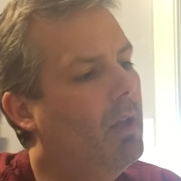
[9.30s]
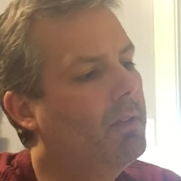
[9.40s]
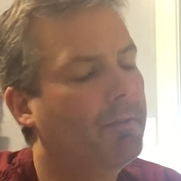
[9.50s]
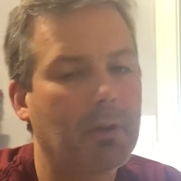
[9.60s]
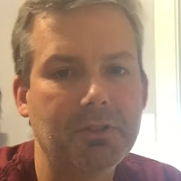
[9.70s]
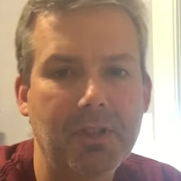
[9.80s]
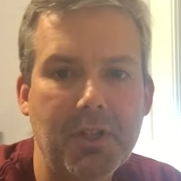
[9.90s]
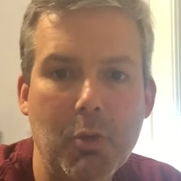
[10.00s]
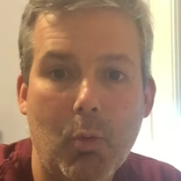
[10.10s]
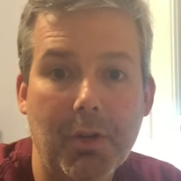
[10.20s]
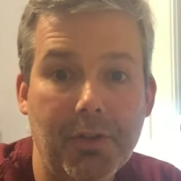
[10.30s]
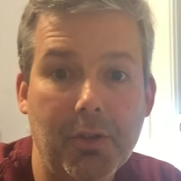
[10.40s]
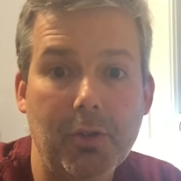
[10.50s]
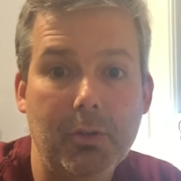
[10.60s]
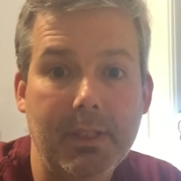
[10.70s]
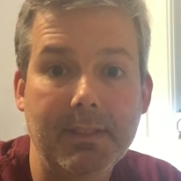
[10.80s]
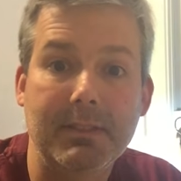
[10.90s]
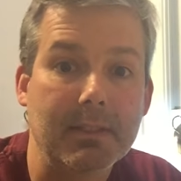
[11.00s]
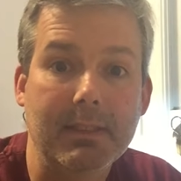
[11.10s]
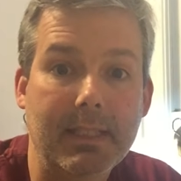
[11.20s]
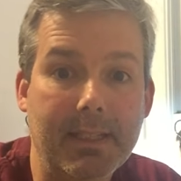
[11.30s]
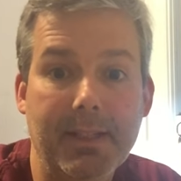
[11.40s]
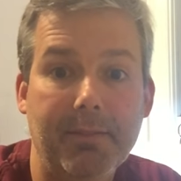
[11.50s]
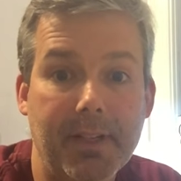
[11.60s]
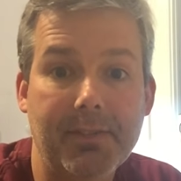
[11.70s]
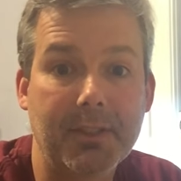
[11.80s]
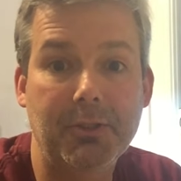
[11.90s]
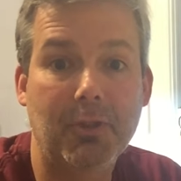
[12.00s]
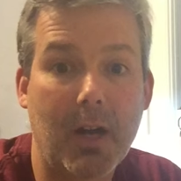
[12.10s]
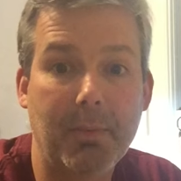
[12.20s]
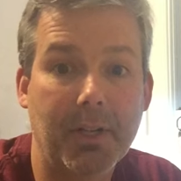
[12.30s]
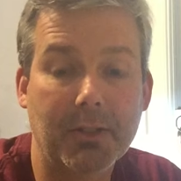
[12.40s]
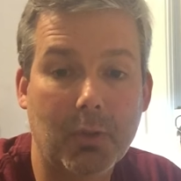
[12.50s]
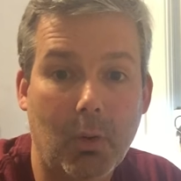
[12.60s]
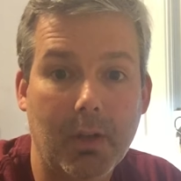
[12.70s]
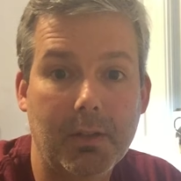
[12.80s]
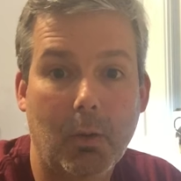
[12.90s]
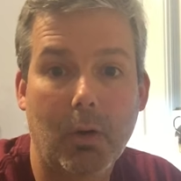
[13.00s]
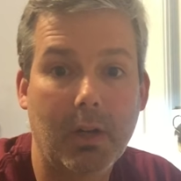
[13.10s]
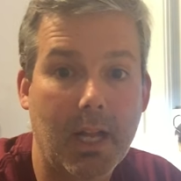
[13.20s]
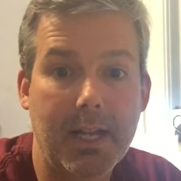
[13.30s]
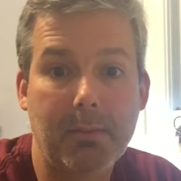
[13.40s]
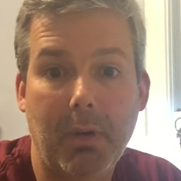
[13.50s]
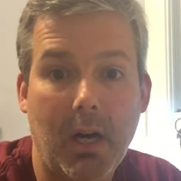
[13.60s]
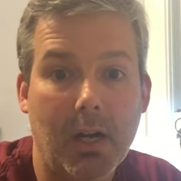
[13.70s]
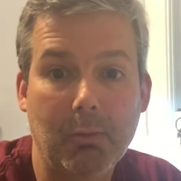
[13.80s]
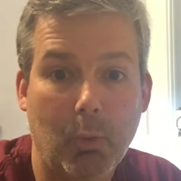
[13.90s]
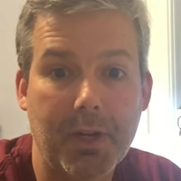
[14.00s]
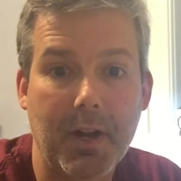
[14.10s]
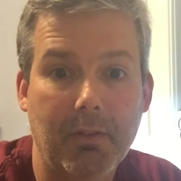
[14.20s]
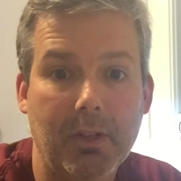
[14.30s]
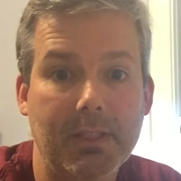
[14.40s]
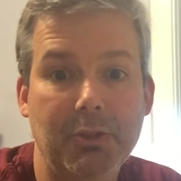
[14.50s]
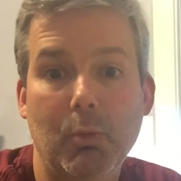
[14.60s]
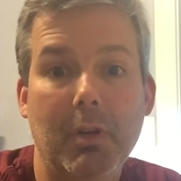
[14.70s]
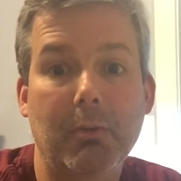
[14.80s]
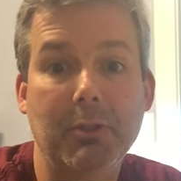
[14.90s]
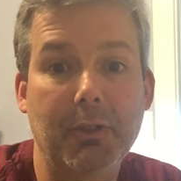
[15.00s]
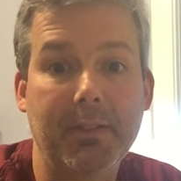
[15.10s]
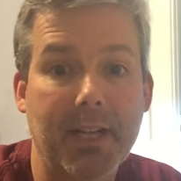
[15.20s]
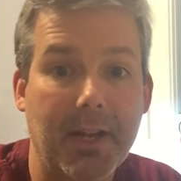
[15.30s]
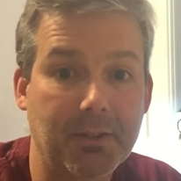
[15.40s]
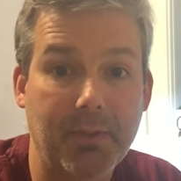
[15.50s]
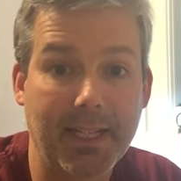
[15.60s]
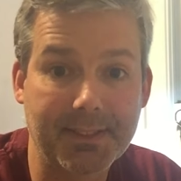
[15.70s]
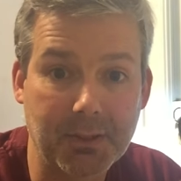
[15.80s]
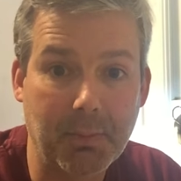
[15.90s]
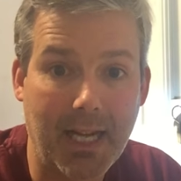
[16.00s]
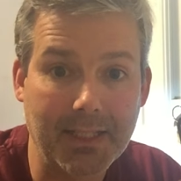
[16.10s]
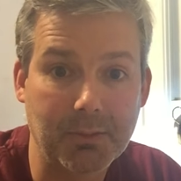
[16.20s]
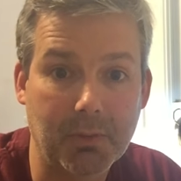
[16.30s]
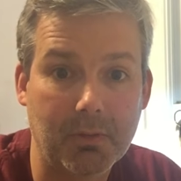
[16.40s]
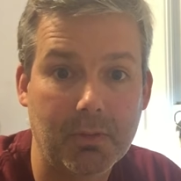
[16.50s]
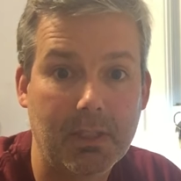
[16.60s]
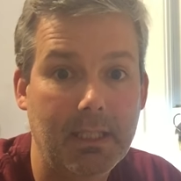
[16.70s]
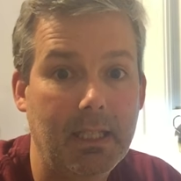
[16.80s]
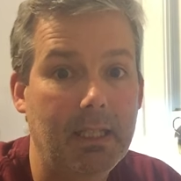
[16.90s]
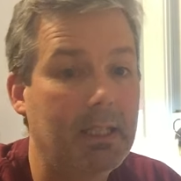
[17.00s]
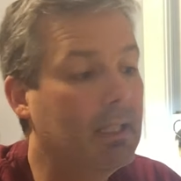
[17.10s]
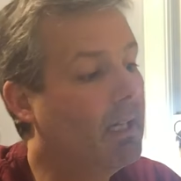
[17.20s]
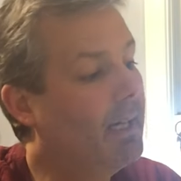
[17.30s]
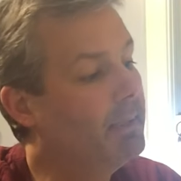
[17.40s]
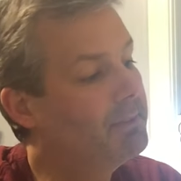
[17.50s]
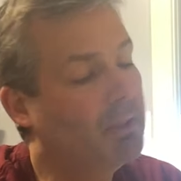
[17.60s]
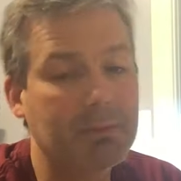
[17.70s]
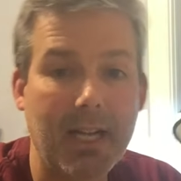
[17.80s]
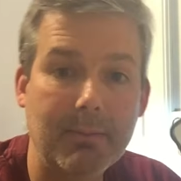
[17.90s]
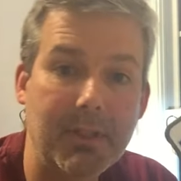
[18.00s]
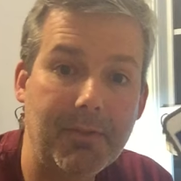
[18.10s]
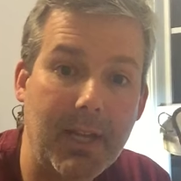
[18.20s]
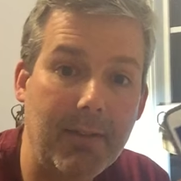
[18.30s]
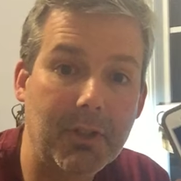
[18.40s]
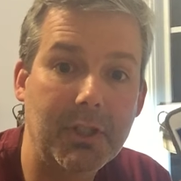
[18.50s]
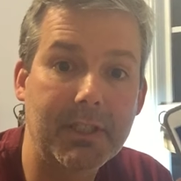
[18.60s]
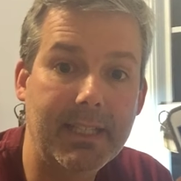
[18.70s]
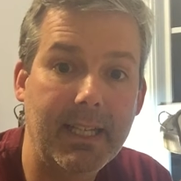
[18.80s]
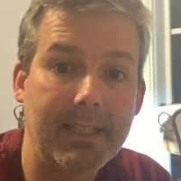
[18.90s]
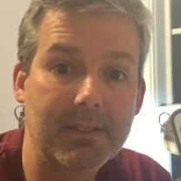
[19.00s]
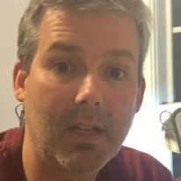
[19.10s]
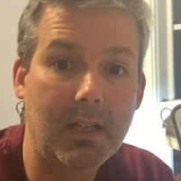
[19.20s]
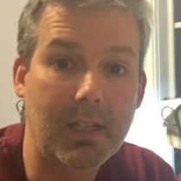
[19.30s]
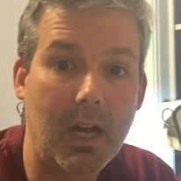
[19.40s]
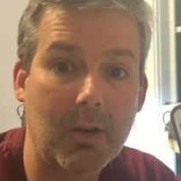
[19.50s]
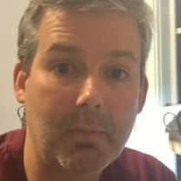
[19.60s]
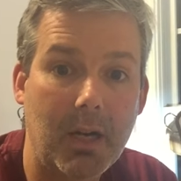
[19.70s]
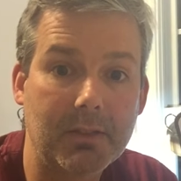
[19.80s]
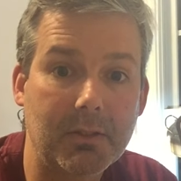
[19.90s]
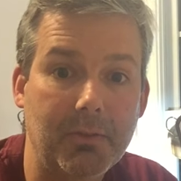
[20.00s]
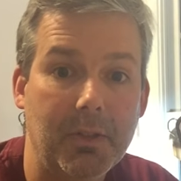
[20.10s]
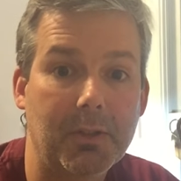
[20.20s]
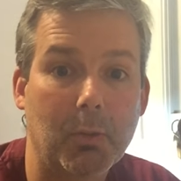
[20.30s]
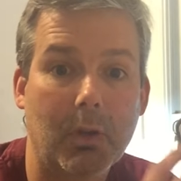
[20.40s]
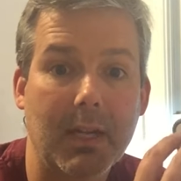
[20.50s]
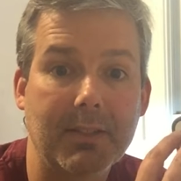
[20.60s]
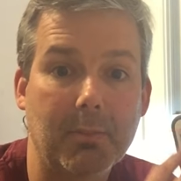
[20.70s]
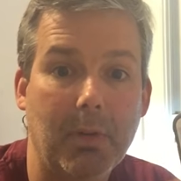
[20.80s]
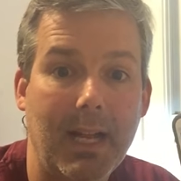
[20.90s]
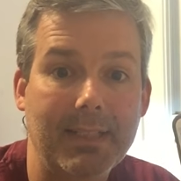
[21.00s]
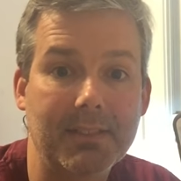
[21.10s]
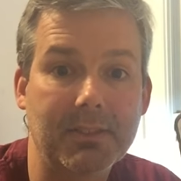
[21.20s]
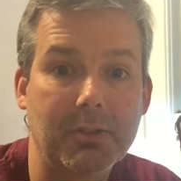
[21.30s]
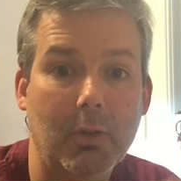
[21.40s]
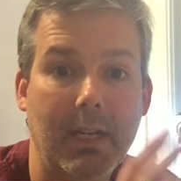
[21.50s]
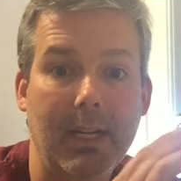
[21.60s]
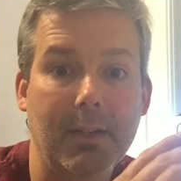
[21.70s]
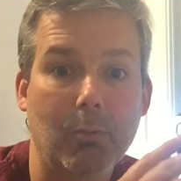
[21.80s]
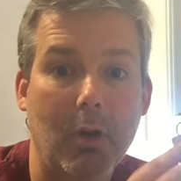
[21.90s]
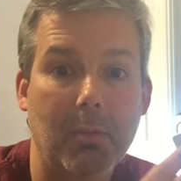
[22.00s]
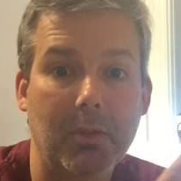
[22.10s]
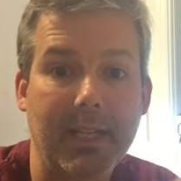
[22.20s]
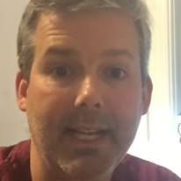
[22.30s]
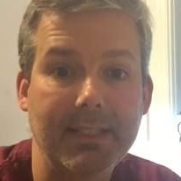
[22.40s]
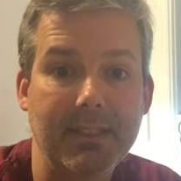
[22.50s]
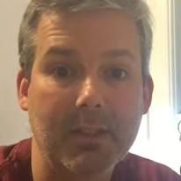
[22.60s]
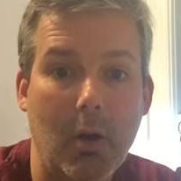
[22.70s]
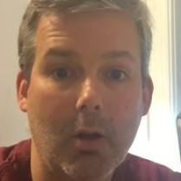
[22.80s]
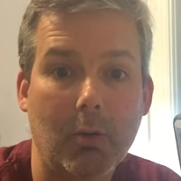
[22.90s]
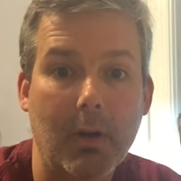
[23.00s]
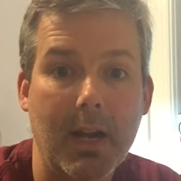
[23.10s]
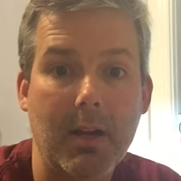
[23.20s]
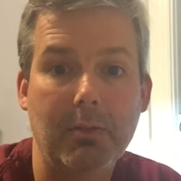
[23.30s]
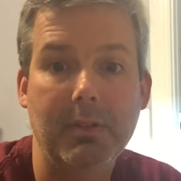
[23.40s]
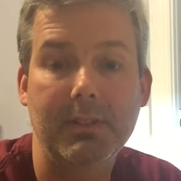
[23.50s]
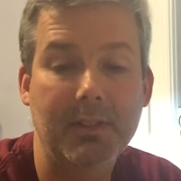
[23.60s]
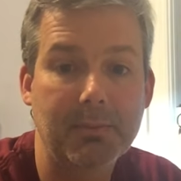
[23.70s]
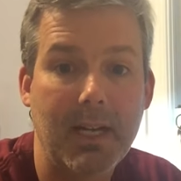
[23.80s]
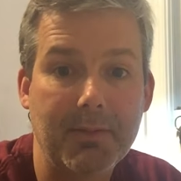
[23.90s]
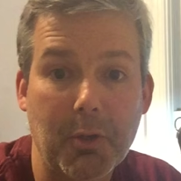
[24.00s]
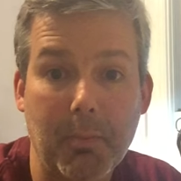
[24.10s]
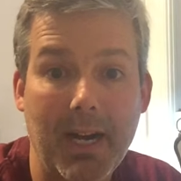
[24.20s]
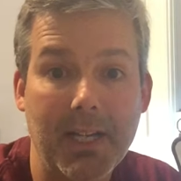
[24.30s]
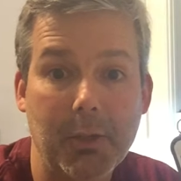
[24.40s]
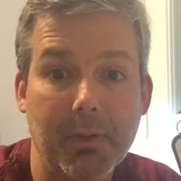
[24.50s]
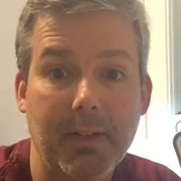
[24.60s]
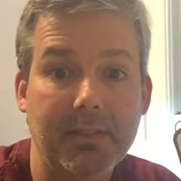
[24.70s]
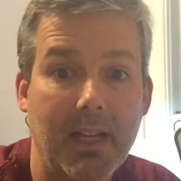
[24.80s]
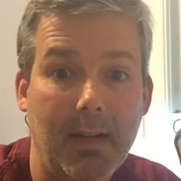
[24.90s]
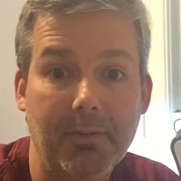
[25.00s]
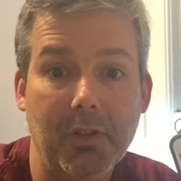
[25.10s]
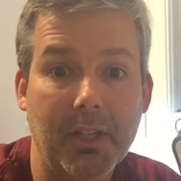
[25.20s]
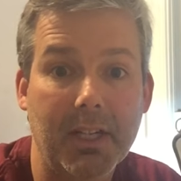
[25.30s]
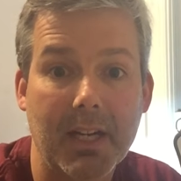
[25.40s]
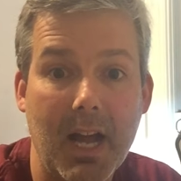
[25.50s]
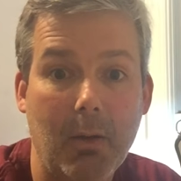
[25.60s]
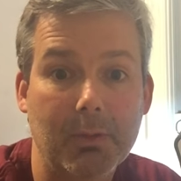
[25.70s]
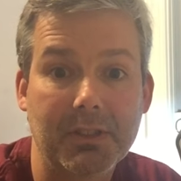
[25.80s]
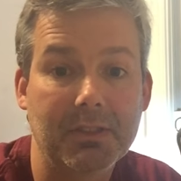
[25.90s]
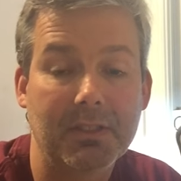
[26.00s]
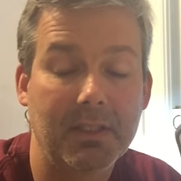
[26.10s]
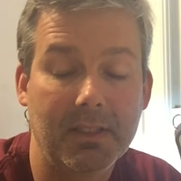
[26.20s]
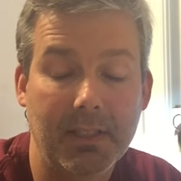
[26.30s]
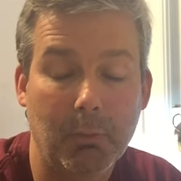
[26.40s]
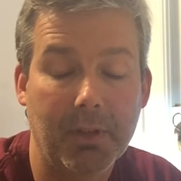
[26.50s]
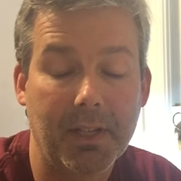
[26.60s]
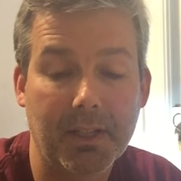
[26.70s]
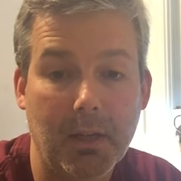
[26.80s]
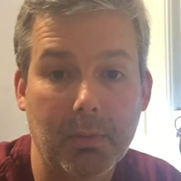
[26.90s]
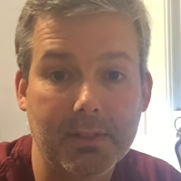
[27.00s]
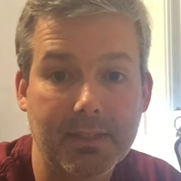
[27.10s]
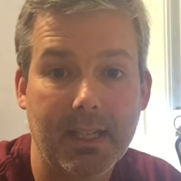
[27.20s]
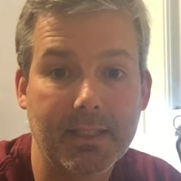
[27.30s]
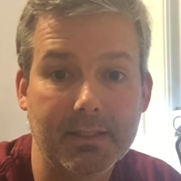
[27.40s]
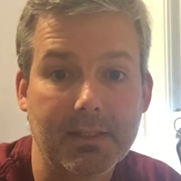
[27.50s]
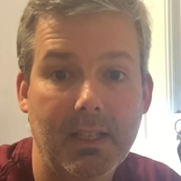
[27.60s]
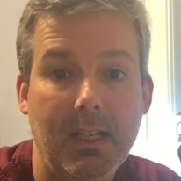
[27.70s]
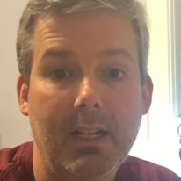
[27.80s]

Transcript: The first thing you want to do is, in the event that you drop it in a toilet or a lake, pond, whatever, is you want to retrieve it out as fast as possible. Sometimes if you have a good case like an OtterBox Defender where it has a plastic screen and rubber casing all around, sometimes it'll buy you enough time if you can get it out within a couple of seconds.